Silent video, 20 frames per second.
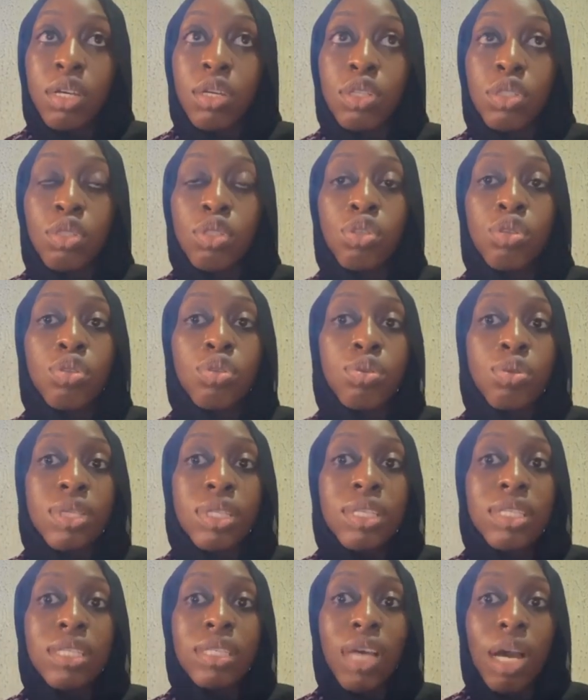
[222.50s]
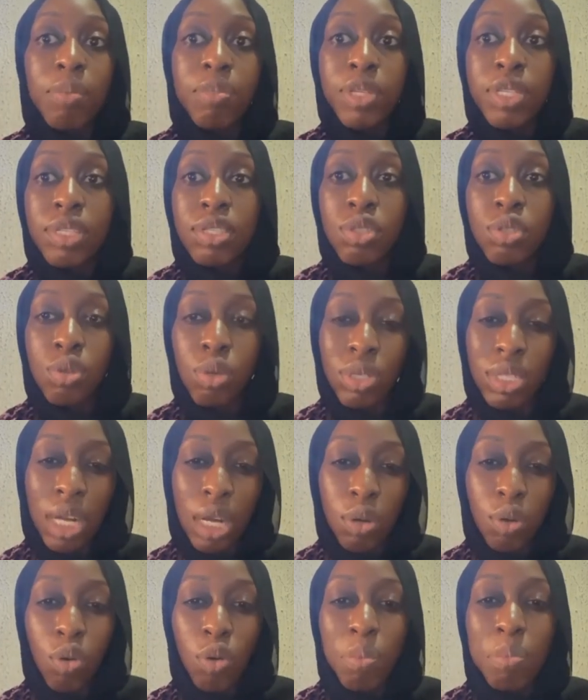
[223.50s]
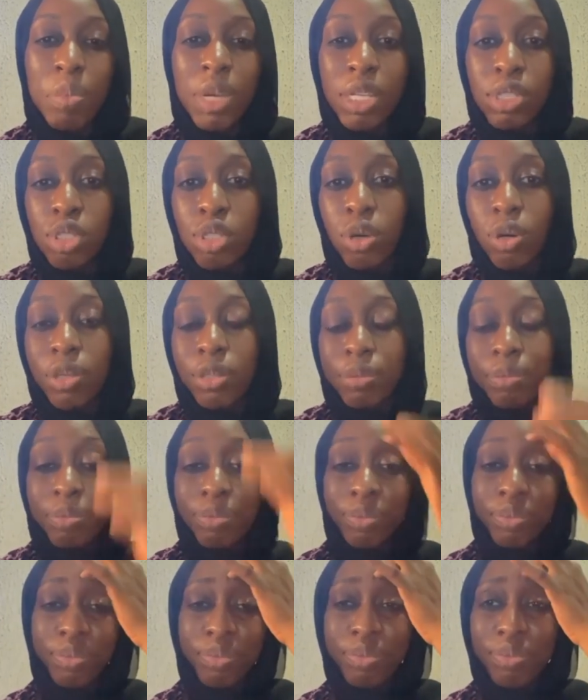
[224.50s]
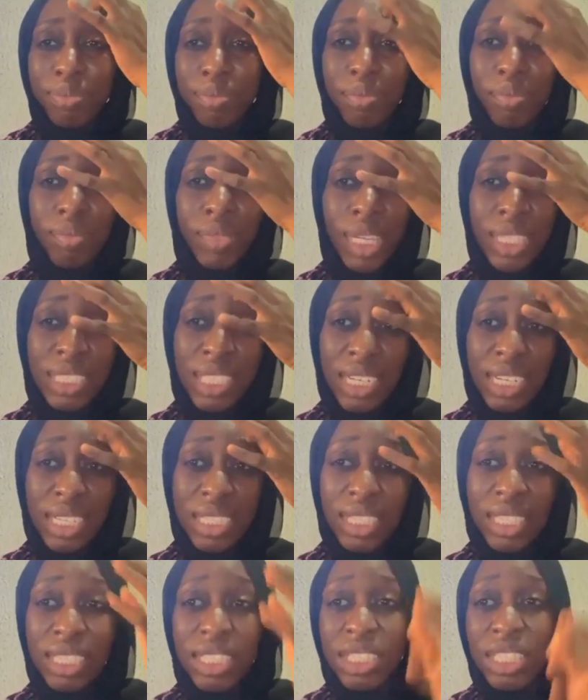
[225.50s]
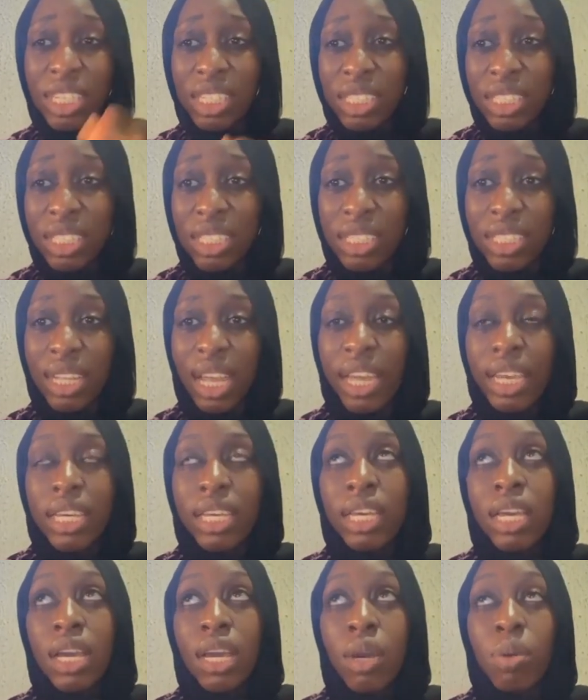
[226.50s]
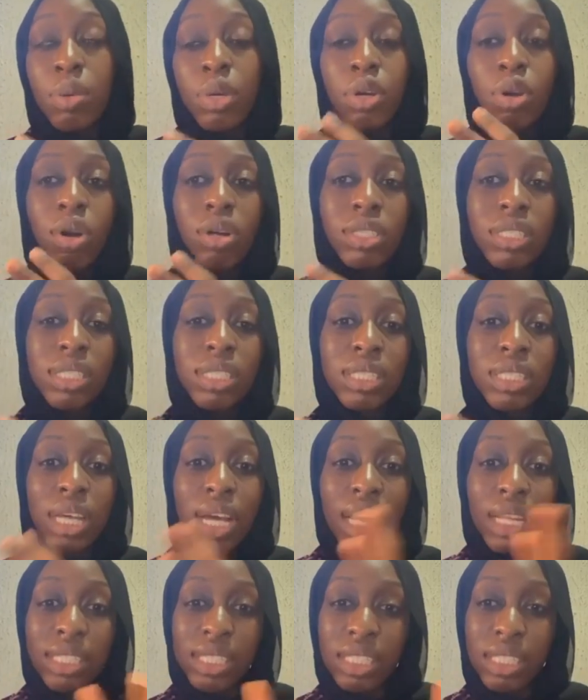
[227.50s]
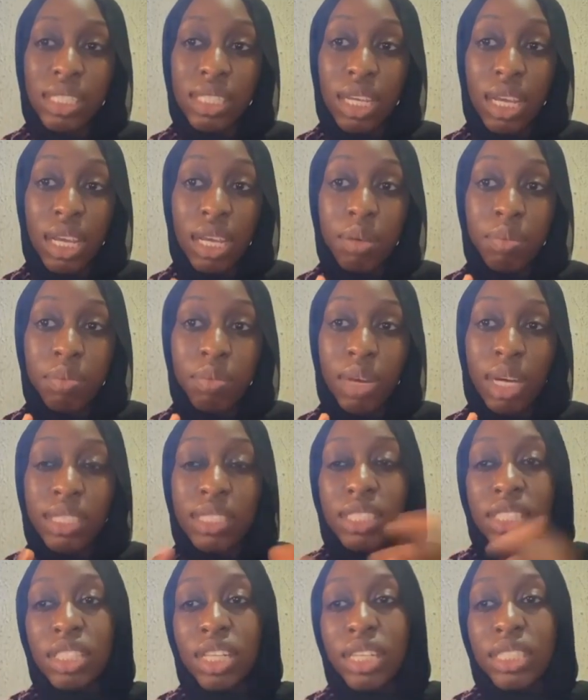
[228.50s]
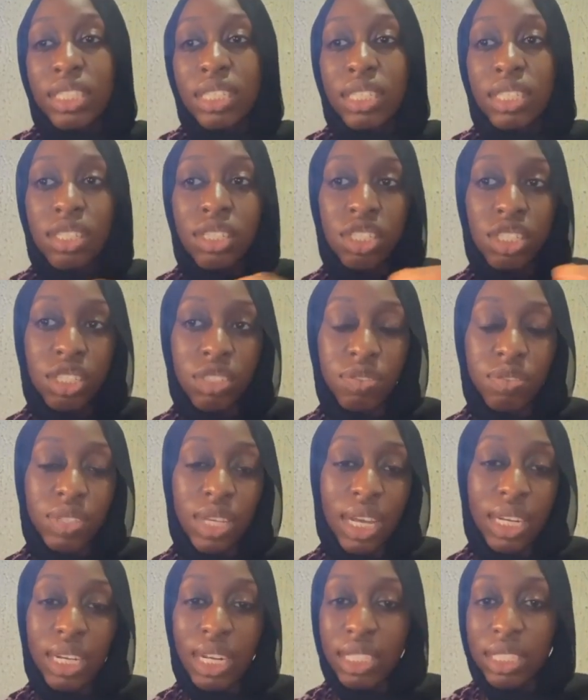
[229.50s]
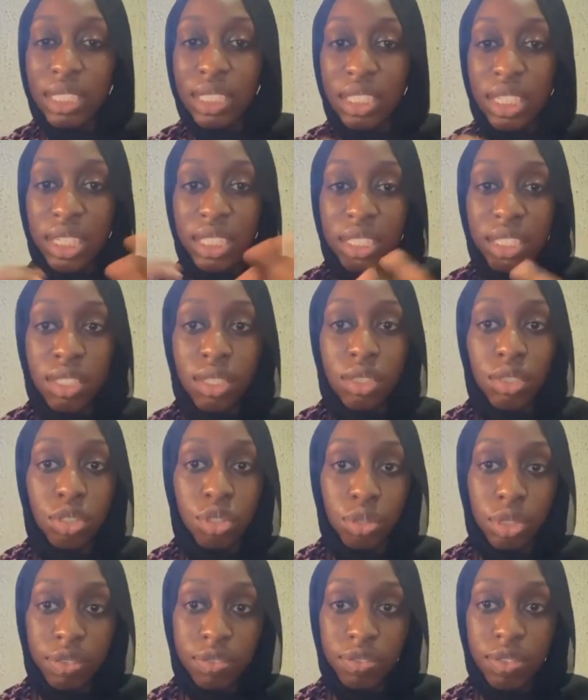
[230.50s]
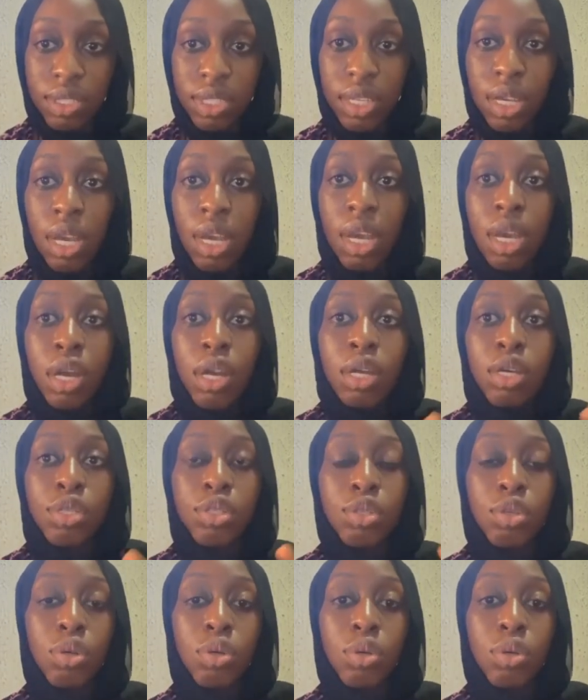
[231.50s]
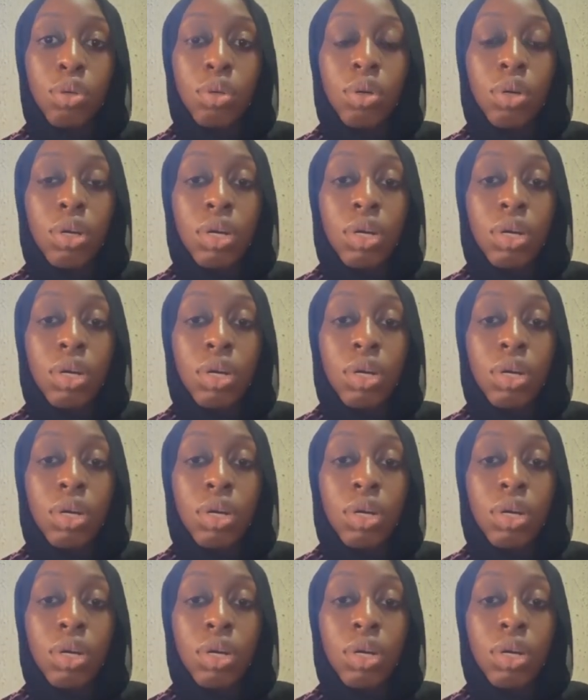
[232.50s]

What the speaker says: due to its ability to undergo major genetic changes, like we call this antigenic shift and antigenic drift. So